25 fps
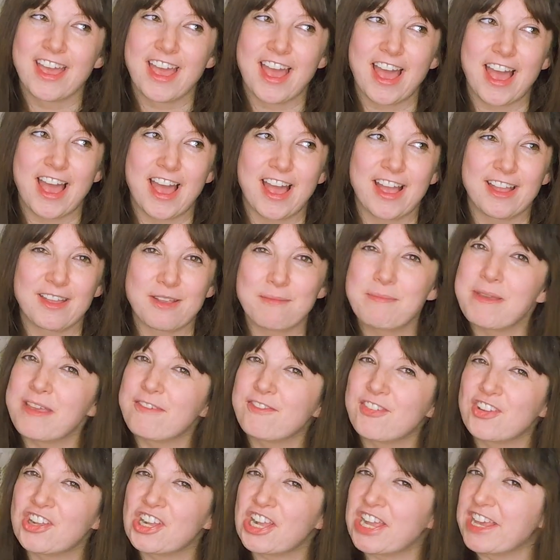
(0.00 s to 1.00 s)
and a bit
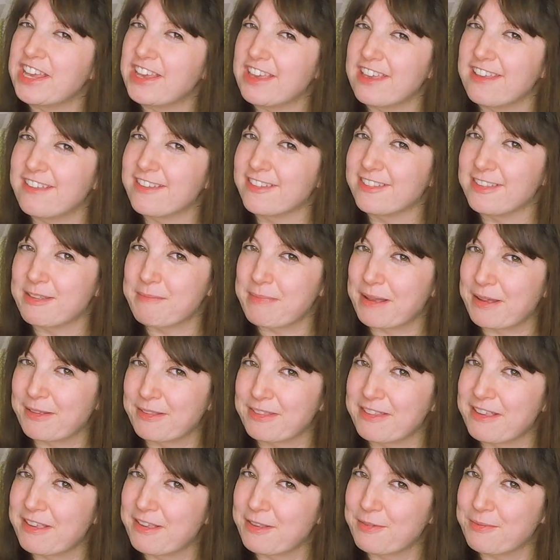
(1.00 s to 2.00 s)
of a cheekiness
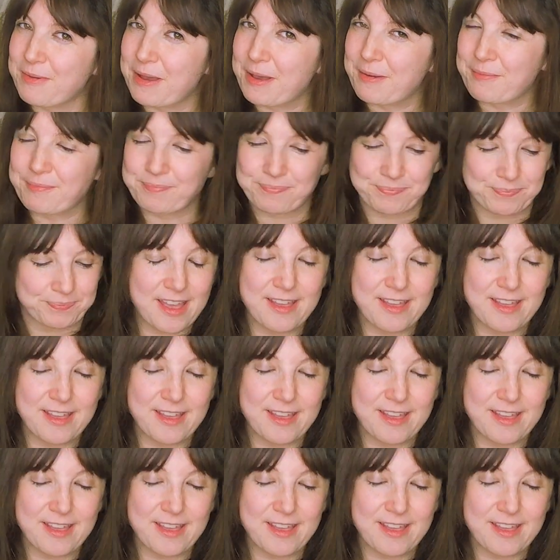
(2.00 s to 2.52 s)
about it as well.